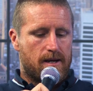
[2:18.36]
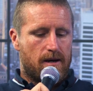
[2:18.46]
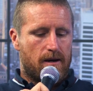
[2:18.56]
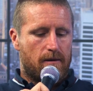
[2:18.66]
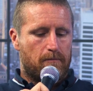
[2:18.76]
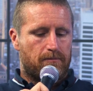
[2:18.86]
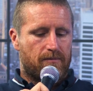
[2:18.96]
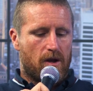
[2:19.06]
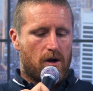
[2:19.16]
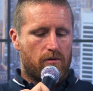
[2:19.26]
I
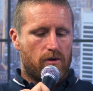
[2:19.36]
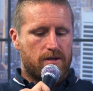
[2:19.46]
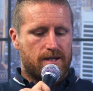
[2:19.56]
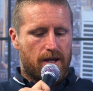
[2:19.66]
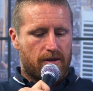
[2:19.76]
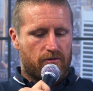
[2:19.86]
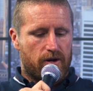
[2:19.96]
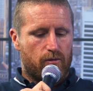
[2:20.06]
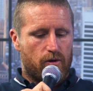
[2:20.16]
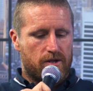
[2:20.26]
wrote down
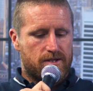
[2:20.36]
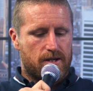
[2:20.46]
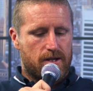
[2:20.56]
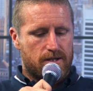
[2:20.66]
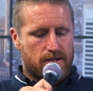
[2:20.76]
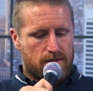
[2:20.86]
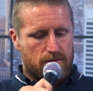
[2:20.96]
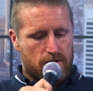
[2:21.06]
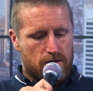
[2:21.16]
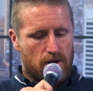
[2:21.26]
3 words to this:
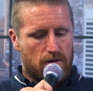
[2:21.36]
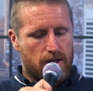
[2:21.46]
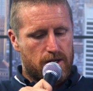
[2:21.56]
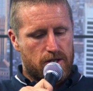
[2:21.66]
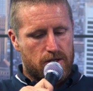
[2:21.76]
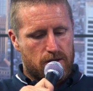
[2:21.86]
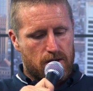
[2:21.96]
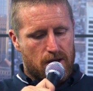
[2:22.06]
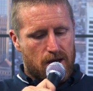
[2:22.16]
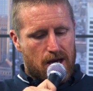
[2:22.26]
knowledge,
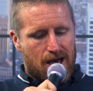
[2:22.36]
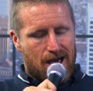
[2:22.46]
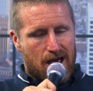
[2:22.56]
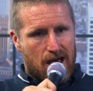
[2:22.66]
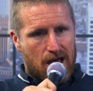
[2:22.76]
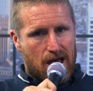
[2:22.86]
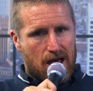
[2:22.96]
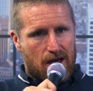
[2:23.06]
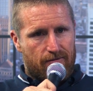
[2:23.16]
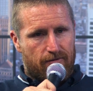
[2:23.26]

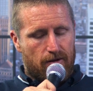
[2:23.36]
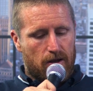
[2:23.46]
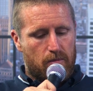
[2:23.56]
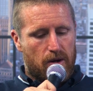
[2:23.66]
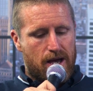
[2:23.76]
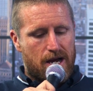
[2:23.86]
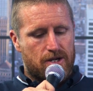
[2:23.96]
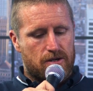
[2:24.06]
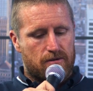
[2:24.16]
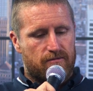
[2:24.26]
followed by
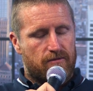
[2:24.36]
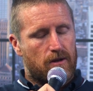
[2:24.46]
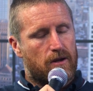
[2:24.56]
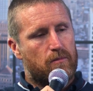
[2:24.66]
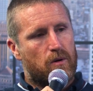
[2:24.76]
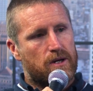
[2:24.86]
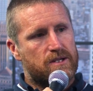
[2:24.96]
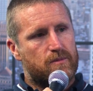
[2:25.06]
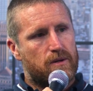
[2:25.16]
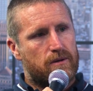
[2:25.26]
action, followed by
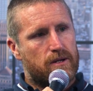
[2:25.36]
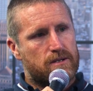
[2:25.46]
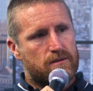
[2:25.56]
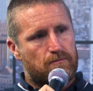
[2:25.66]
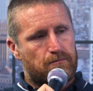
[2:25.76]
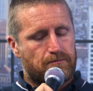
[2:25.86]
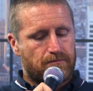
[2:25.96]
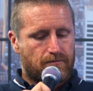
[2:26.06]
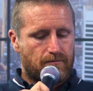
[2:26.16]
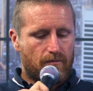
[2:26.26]
experience.
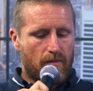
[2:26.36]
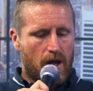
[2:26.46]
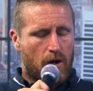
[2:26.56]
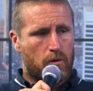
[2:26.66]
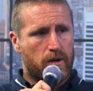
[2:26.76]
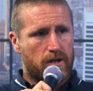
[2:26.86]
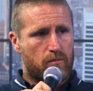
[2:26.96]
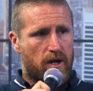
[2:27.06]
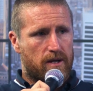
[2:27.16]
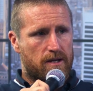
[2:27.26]
I'll quickly
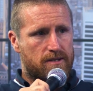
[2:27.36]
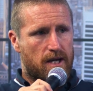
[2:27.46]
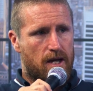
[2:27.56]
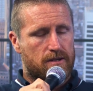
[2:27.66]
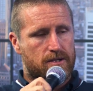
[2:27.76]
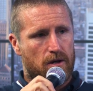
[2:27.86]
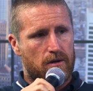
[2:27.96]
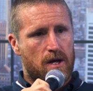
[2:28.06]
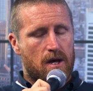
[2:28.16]
break those down. So